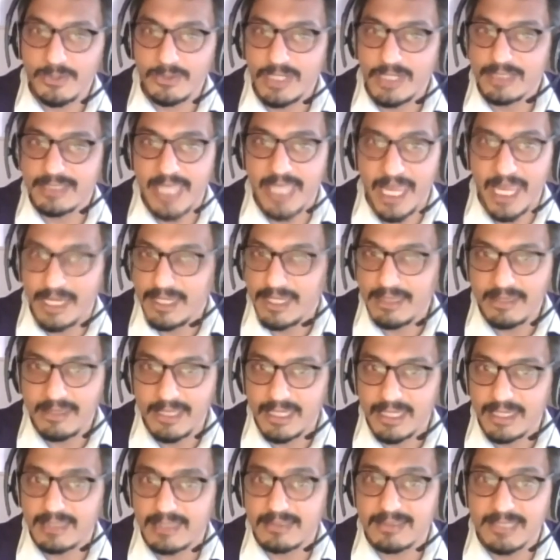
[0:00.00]
us
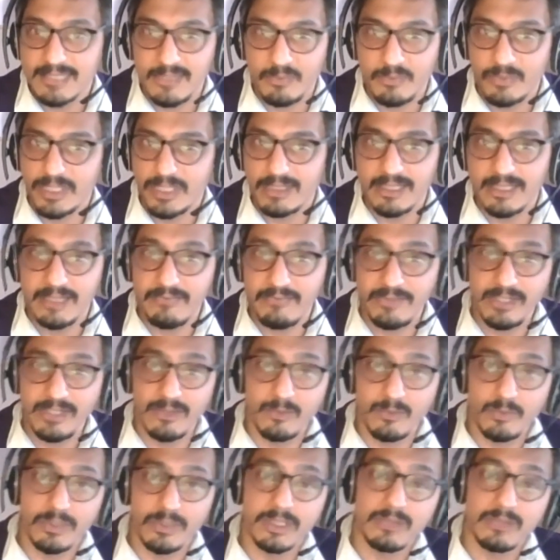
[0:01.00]
anything, it's that we live in a
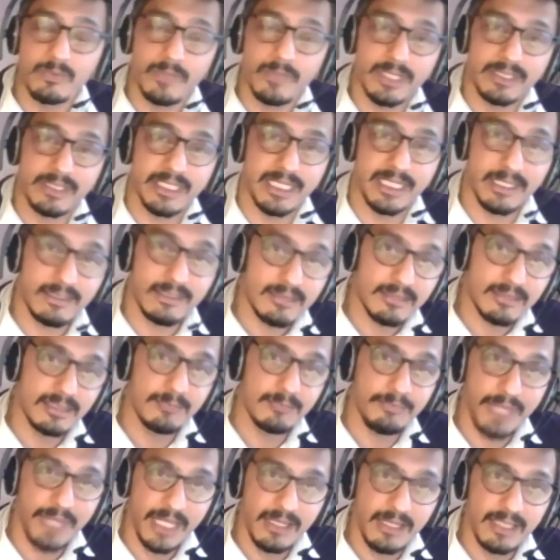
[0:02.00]
world where the
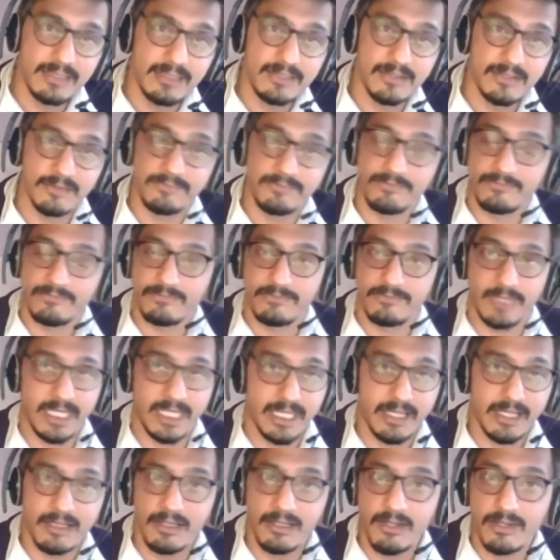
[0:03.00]
interdependence of
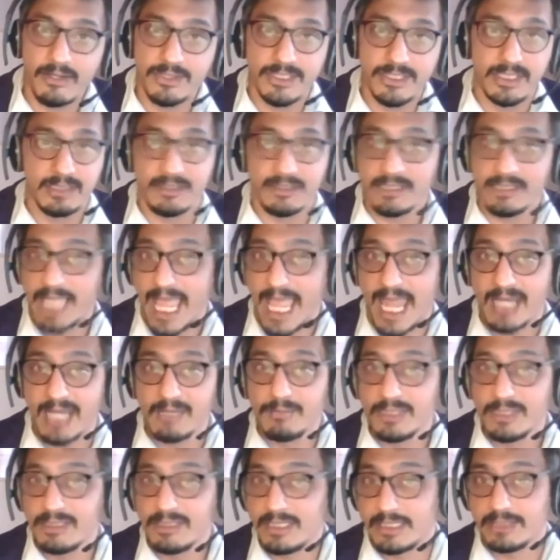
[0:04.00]
ecological,
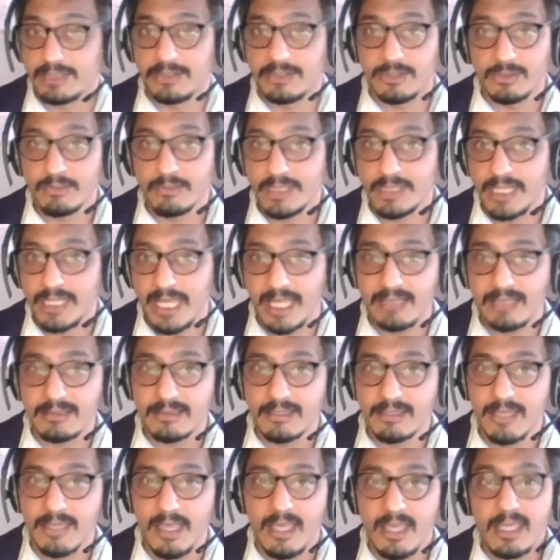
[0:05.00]
animal, and human
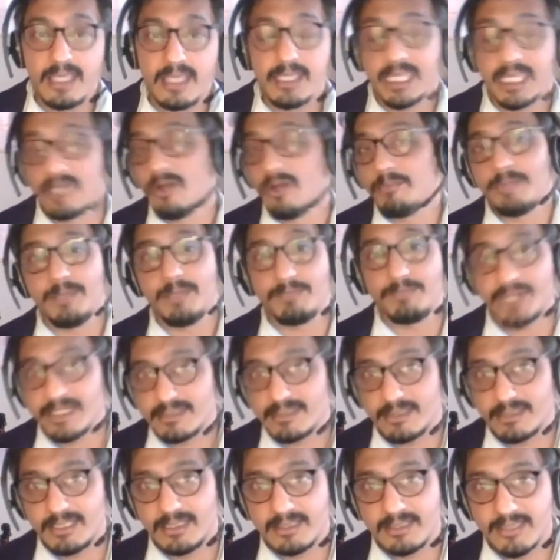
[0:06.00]
health cannot be
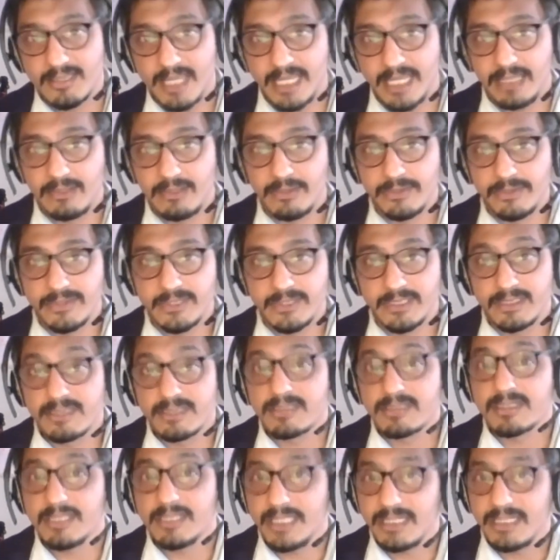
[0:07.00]
present in silos. It
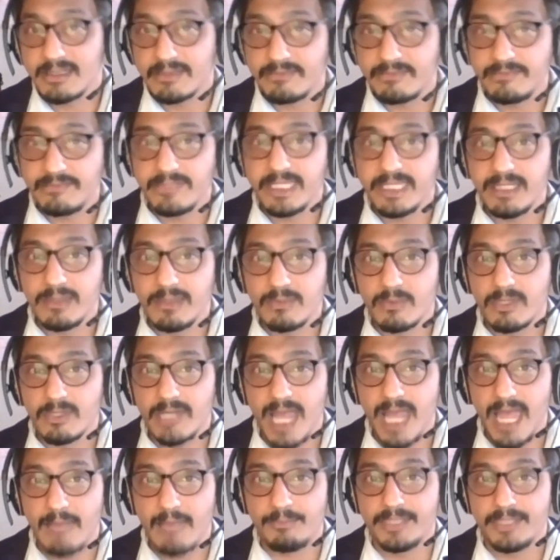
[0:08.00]
has really revealed what
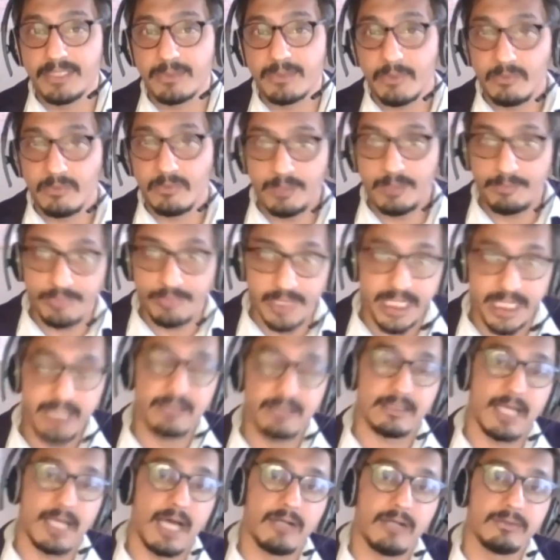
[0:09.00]
happens when we break
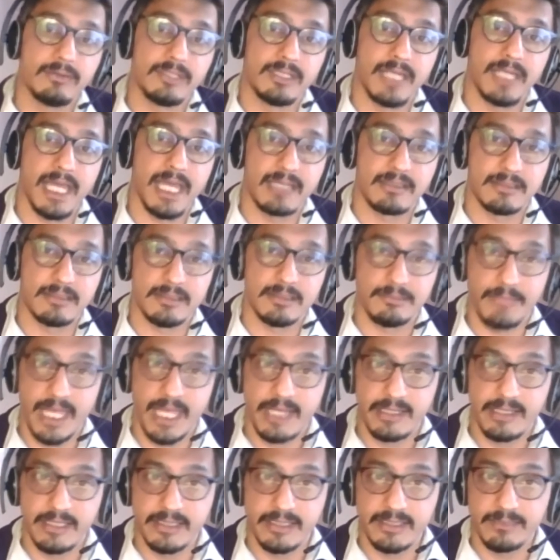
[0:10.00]
down the natural
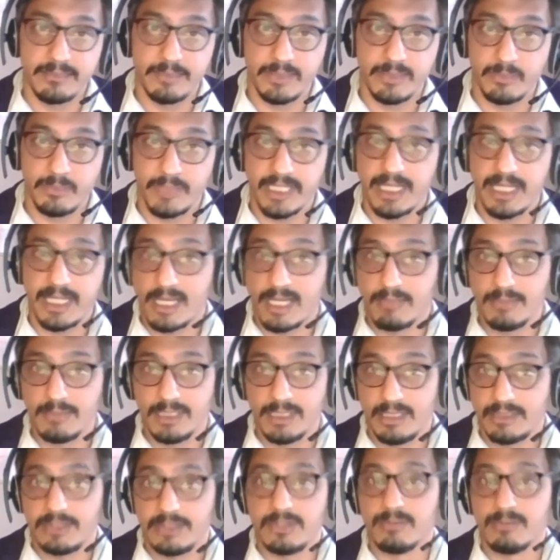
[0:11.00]
barriers between
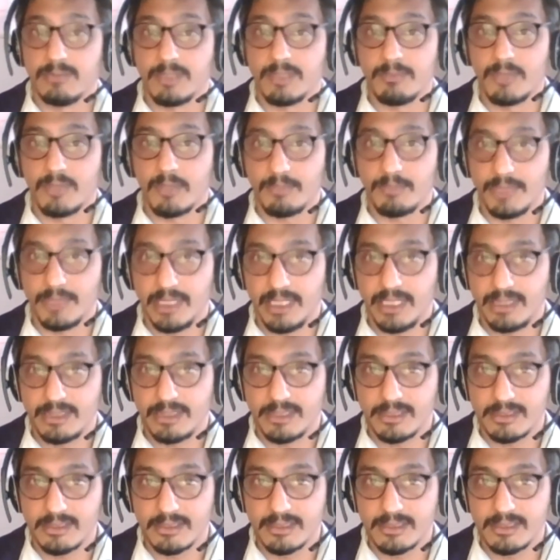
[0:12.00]
animal and human
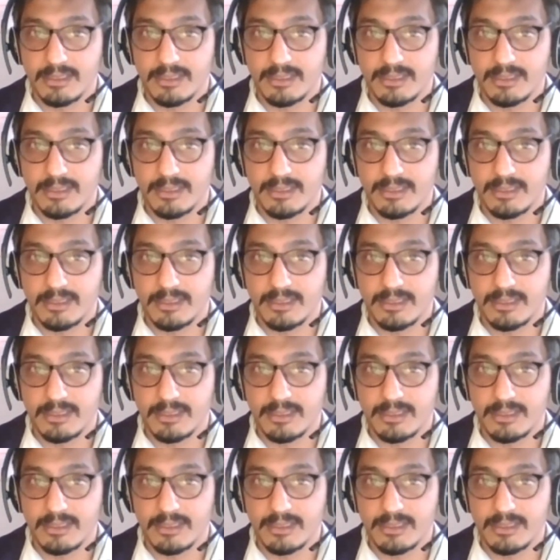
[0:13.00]
populations.